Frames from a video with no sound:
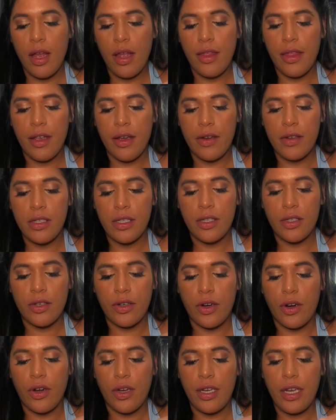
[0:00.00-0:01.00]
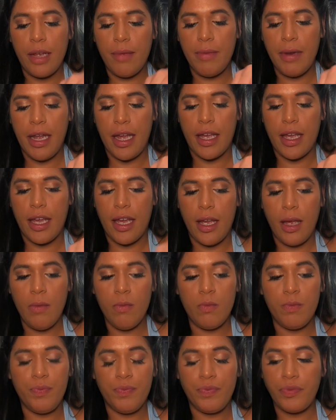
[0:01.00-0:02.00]
There's this girl named Nikki,
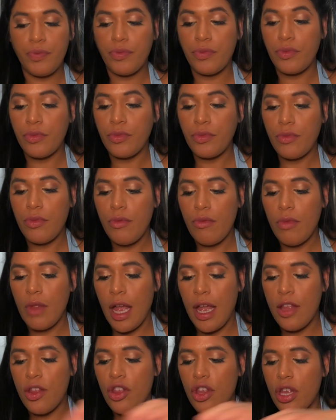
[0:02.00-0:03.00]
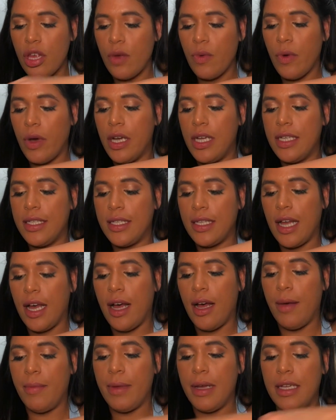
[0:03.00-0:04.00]
and she was
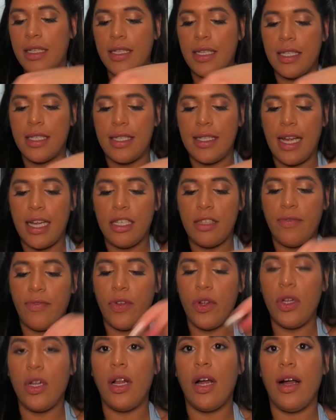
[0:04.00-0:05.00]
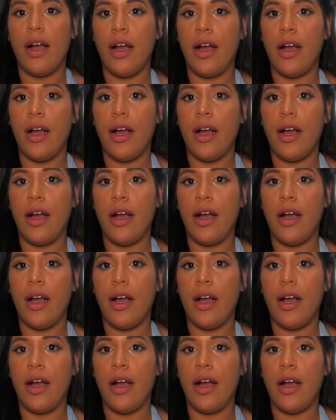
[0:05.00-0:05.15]
a successful